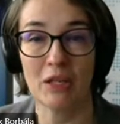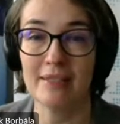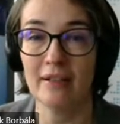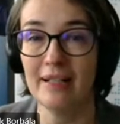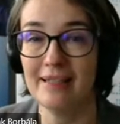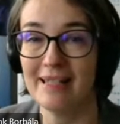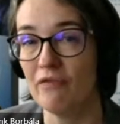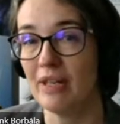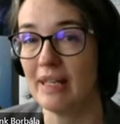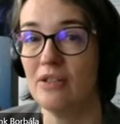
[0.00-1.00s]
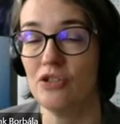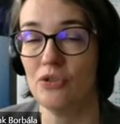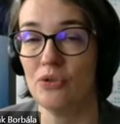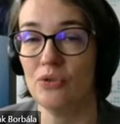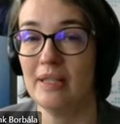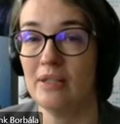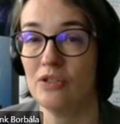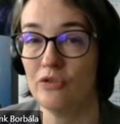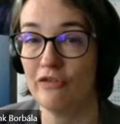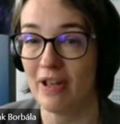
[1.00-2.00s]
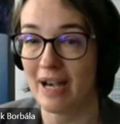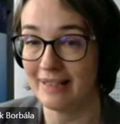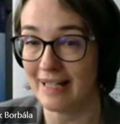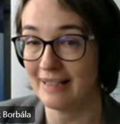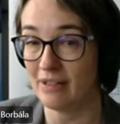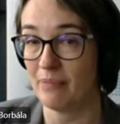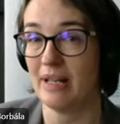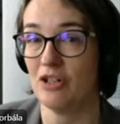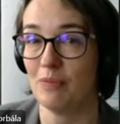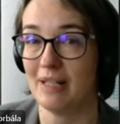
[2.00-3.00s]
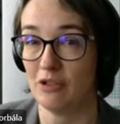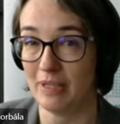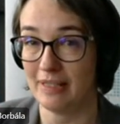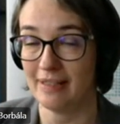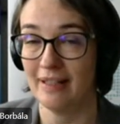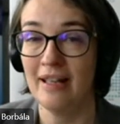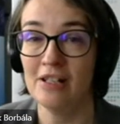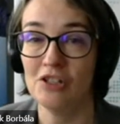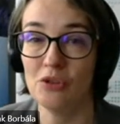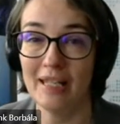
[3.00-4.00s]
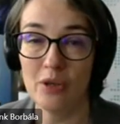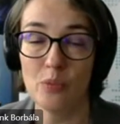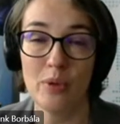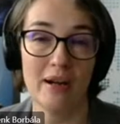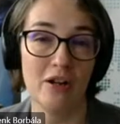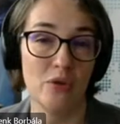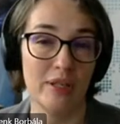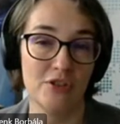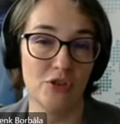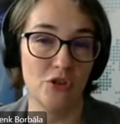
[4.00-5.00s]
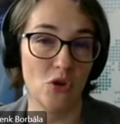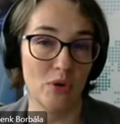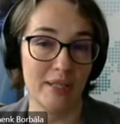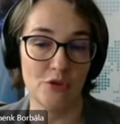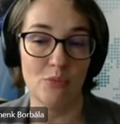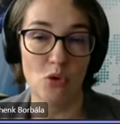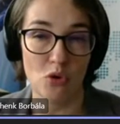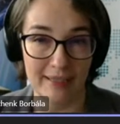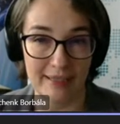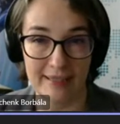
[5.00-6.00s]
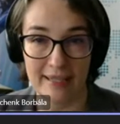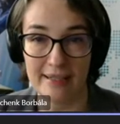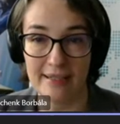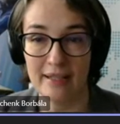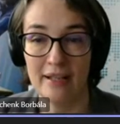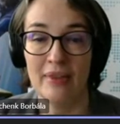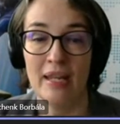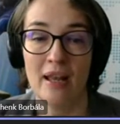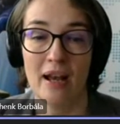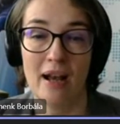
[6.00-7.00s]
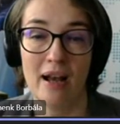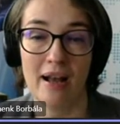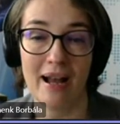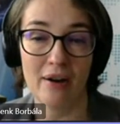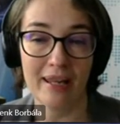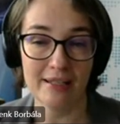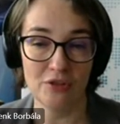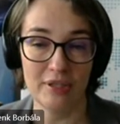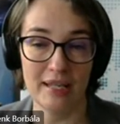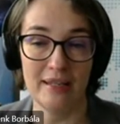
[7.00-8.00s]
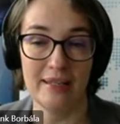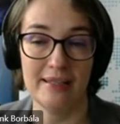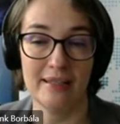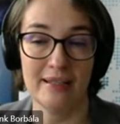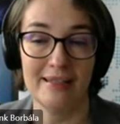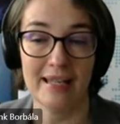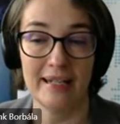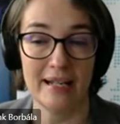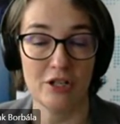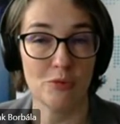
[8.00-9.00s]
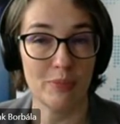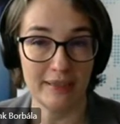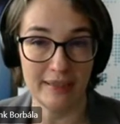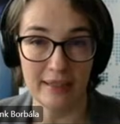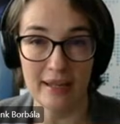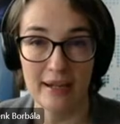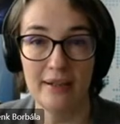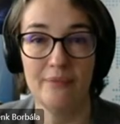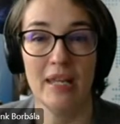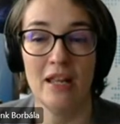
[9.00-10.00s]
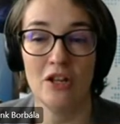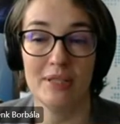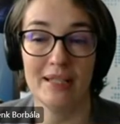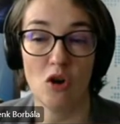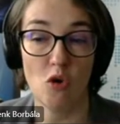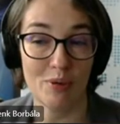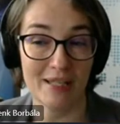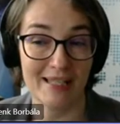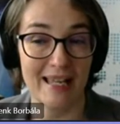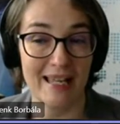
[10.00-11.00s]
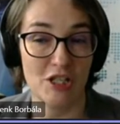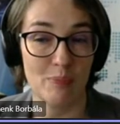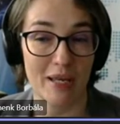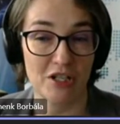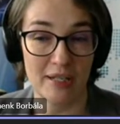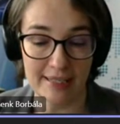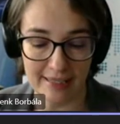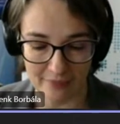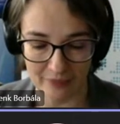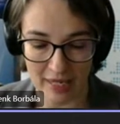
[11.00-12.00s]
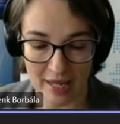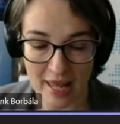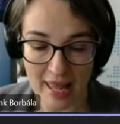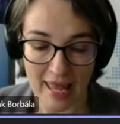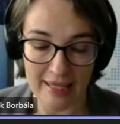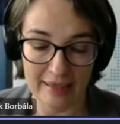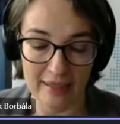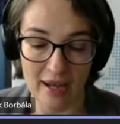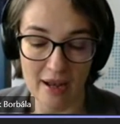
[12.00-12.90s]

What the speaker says: we started diving into fair data management a bit. Today, we are going to go into more details. Our guest today is Daniel Spichtinger, who is an open science specialist. And